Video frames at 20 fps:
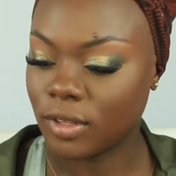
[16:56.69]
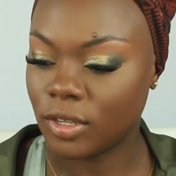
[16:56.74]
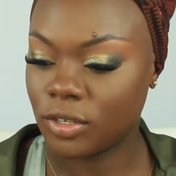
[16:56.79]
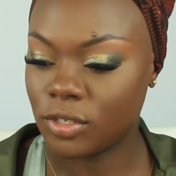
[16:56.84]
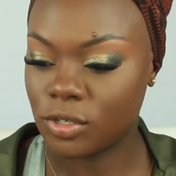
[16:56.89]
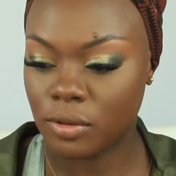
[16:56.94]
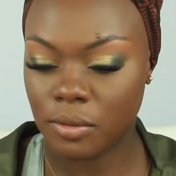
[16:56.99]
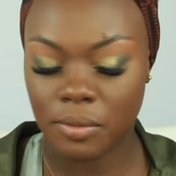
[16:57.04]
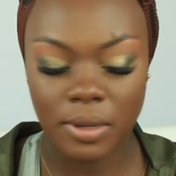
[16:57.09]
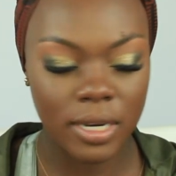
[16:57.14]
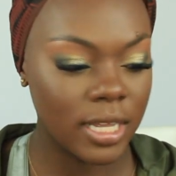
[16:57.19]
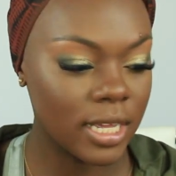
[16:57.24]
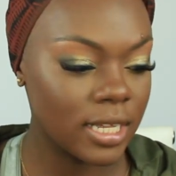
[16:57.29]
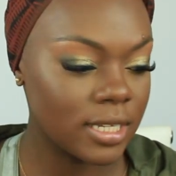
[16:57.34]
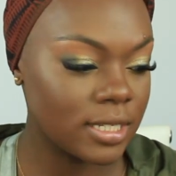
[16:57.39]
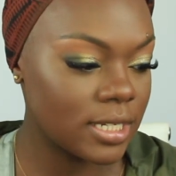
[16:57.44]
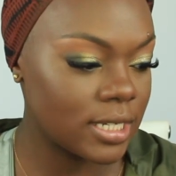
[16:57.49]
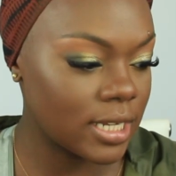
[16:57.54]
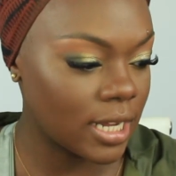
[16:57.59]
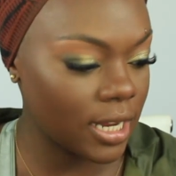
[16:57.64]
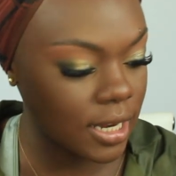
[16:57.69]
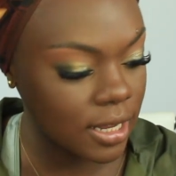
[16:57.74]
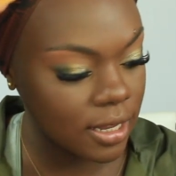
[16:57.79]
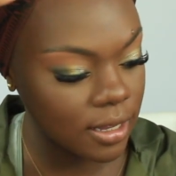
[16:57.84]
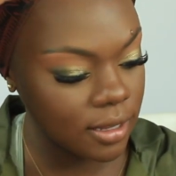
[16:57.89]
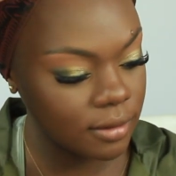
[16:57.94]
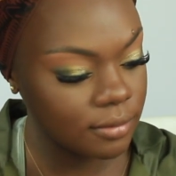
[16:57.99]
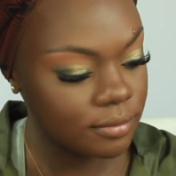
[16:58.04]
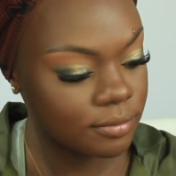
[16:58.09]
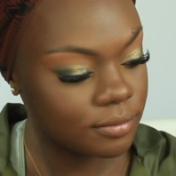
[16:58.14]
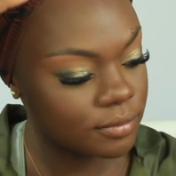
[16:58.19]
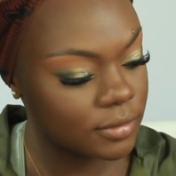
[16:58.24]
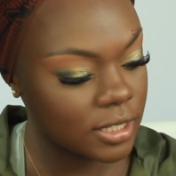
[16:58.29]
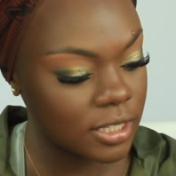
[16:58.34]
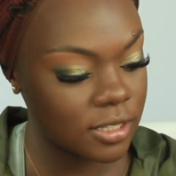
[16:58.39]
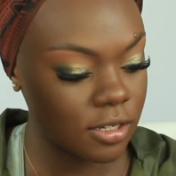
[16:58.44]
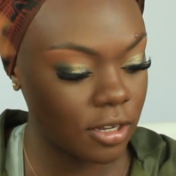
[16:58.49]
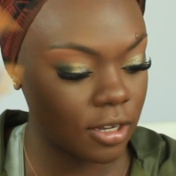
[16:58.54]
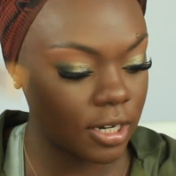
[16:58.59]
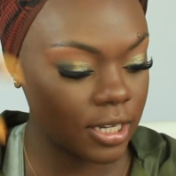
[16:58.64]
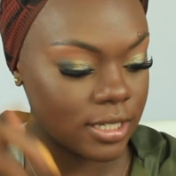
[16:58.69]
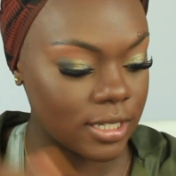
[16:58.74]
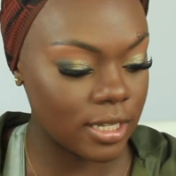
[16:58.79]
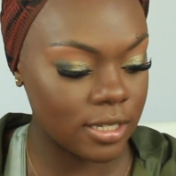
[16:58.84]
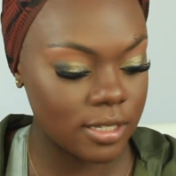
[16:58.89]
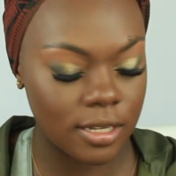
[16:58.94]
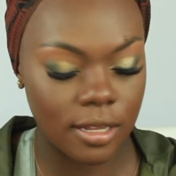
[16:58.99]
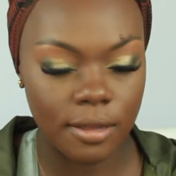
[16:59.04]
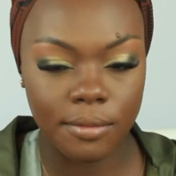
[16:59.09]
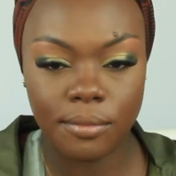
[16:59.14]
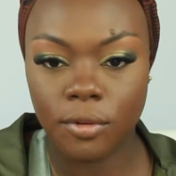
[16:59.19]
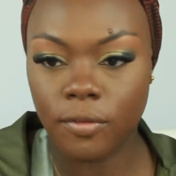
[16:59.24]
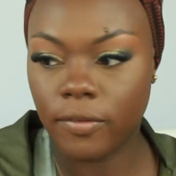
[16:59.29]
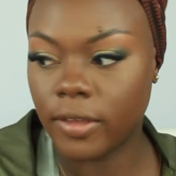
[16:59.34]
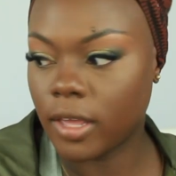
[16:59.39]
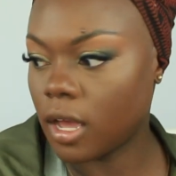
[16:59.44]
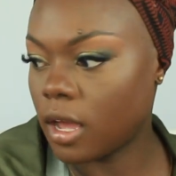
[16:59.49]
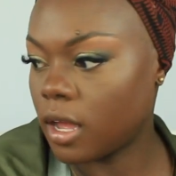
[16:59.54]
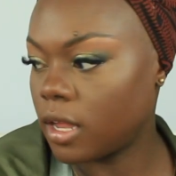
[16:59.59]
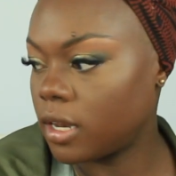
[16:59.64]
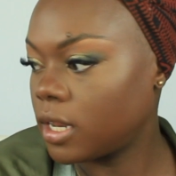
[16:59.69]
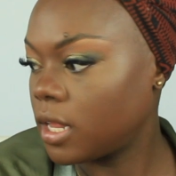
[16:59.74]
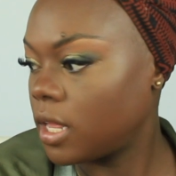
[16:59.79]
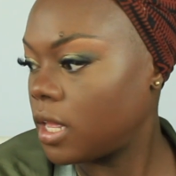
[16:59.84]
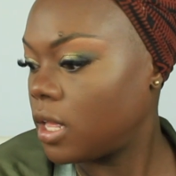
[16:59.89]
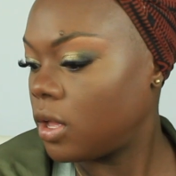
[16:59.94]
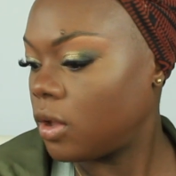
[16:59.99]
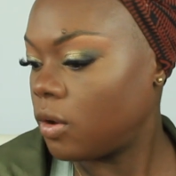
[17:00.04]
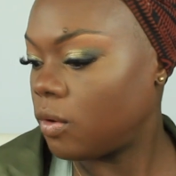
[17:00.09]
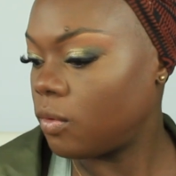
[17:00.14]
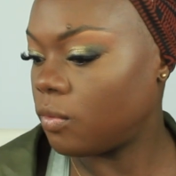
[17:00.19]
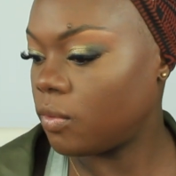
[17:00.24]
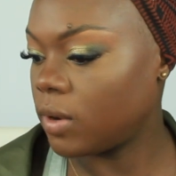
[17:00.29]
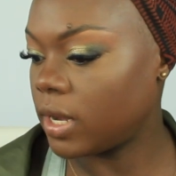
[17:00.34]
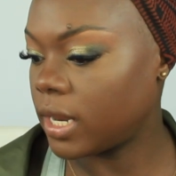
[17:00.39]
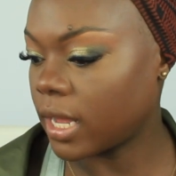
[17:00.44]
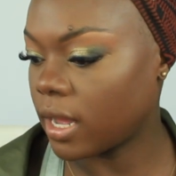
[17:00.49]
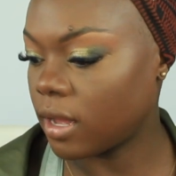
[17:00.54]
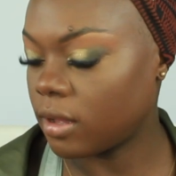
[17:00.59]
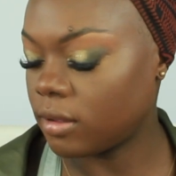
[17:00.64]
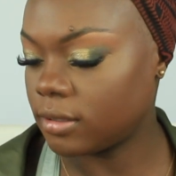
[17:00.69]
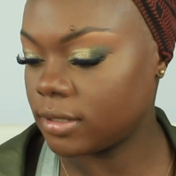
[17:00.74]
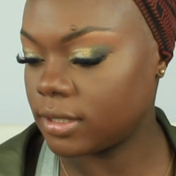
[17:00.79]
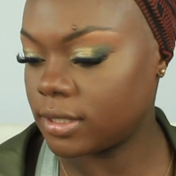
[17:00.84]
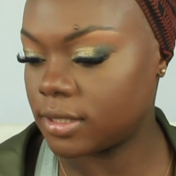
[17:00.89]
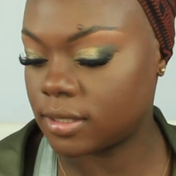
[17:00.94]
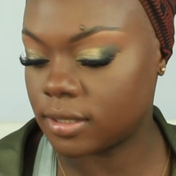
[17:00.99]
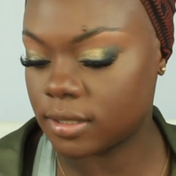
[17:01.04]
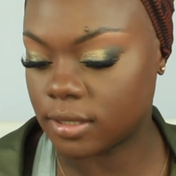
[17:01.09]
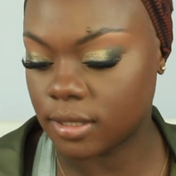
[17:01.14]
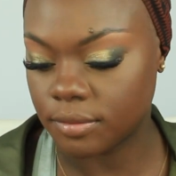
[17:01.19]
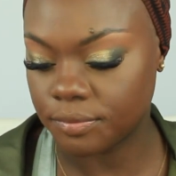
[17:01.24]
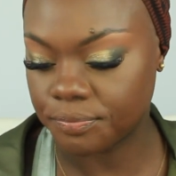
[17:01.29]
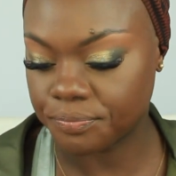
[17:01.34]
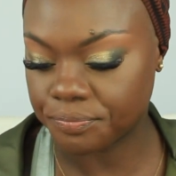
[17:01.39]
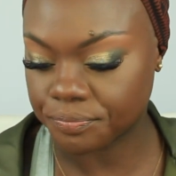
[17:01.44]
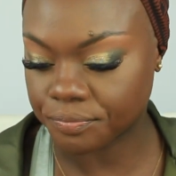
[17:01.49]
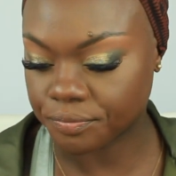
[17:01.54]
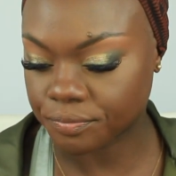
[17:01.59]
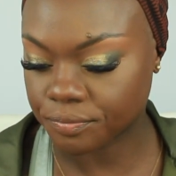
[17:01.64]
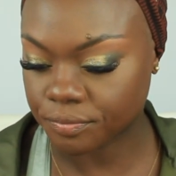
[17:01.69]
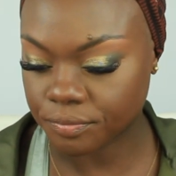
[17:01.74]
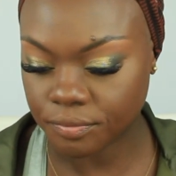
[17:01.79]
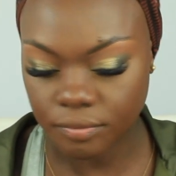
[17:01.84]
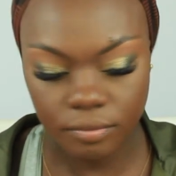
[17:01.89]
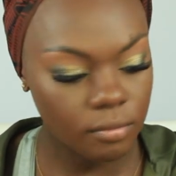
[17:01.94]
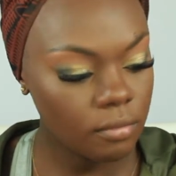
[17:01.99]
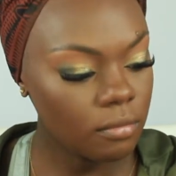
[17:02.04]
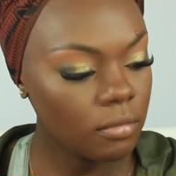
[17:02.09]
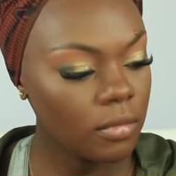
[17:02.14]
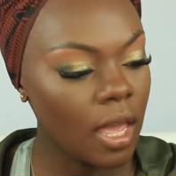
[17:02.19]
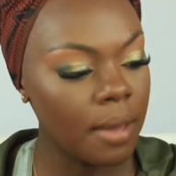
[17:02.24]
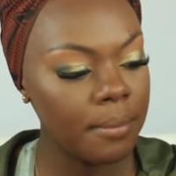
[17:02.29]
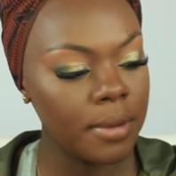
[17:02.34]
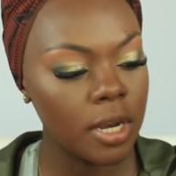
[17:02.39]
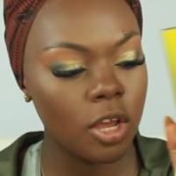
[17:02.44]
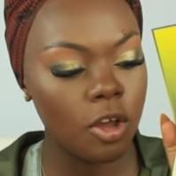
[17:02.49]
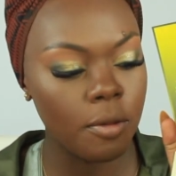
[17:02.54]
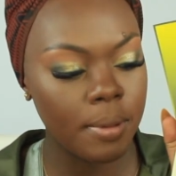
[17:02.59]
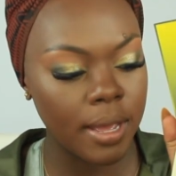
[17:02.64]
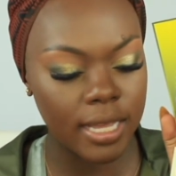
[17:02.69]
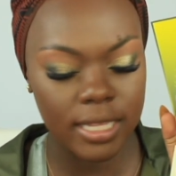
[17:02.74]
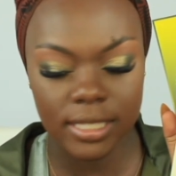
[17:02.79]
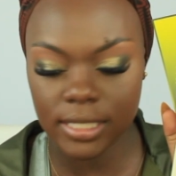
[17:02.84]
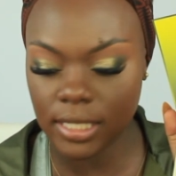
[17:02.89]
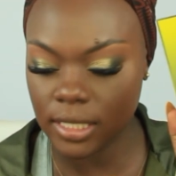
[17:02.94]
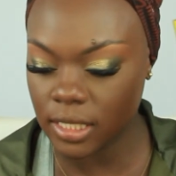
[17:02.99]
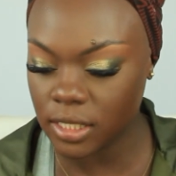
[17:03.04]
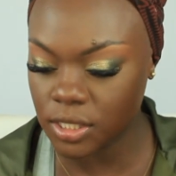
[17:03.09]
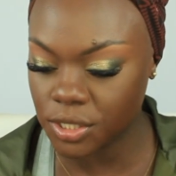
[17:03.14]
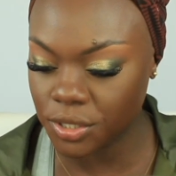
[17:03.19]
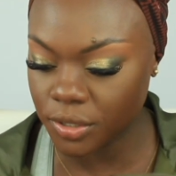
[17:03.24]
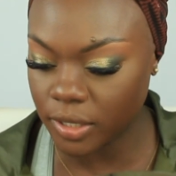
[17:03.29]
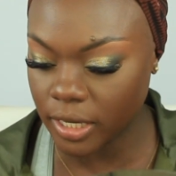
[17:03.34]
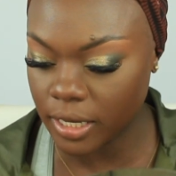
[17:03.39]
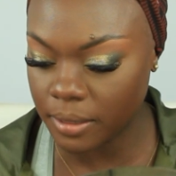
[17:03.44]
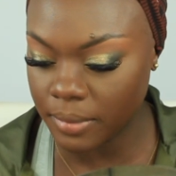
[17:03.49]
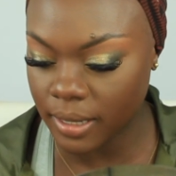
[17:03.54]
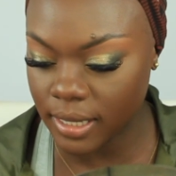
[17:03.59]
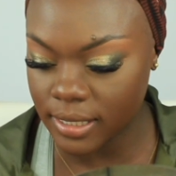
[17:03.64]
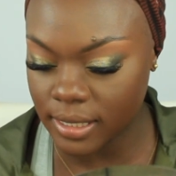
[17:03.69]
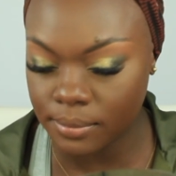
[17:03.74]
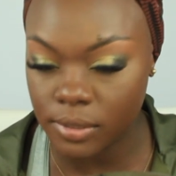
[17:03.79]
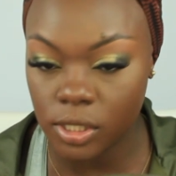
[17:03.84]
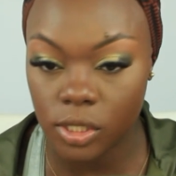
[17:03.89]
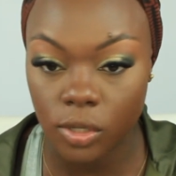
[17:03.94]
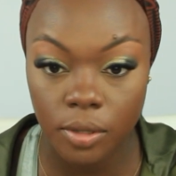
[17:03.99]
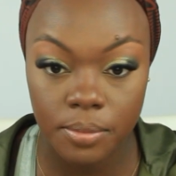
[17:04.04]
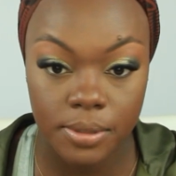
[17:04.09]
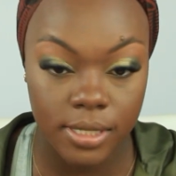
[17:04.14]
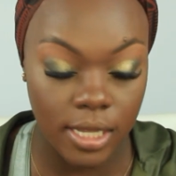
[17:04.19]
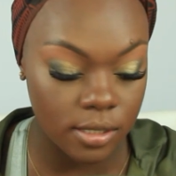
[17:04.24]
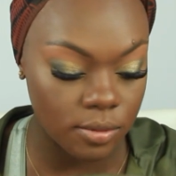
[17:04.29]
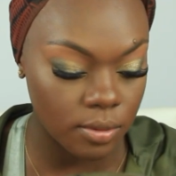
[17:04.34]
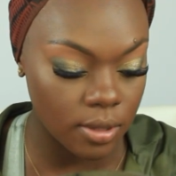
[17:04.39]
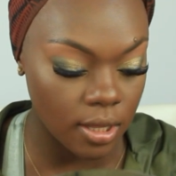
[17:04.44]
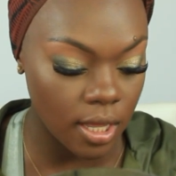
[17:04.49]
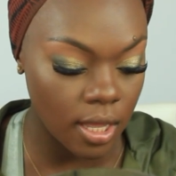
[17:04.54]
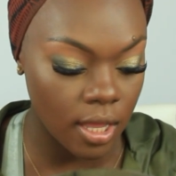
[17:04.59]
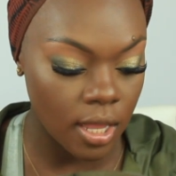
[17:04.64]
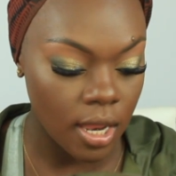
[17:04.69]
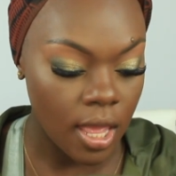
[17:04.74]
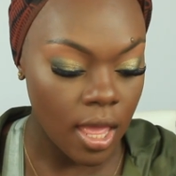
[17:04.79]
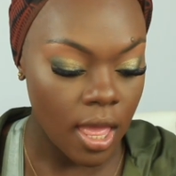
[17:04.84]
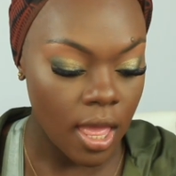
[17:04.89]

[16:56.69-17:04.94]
Do we want to get into dating? It's non-existent. Moving on. What else? I'm going to go back into this green because I'm so obsessed with it.